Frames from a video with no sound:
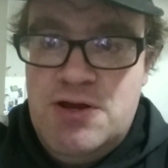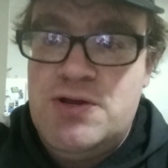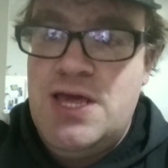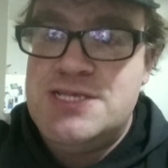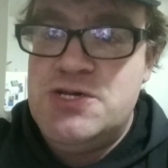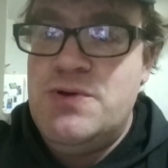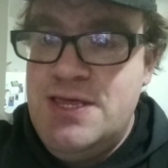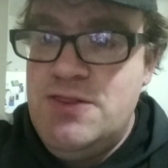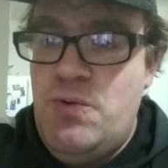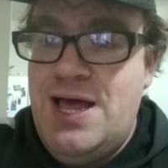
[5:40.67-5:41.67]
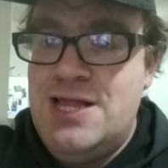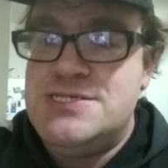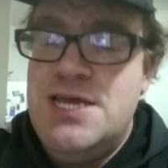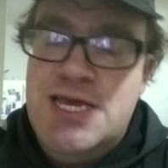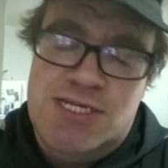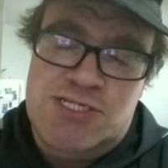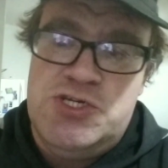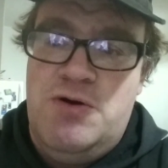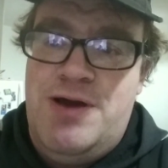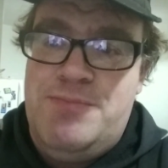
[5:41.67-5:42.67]
Okay, so In the Wilds is a
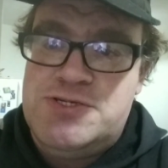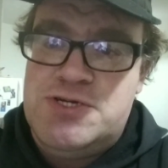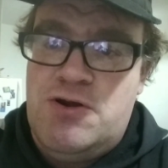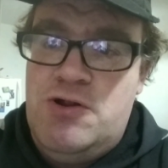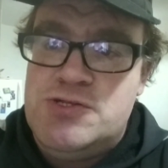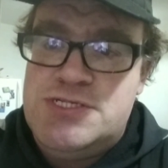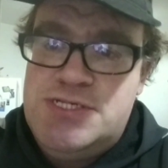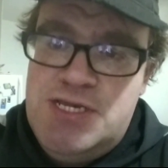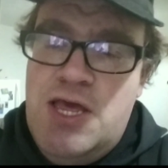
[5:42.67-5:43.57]
show about a bunch of girls